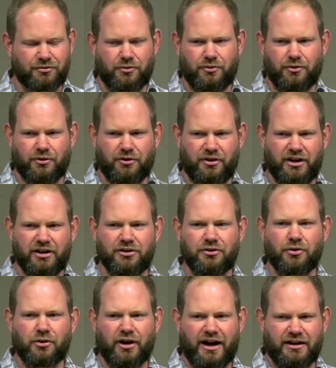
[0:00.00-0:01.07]
or
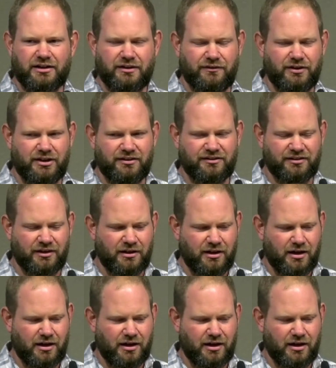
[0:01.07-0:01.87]
indoor activities.